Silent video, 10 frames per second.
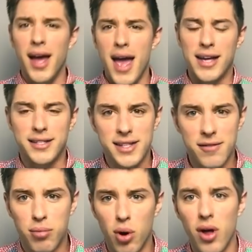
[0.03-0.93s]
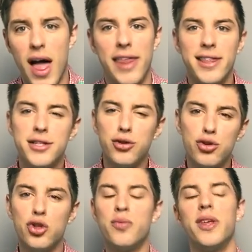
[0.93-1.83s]
Hey, it's Steve Boyle, and this
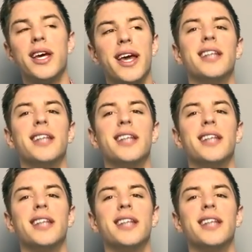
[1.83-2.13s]
YouTube thing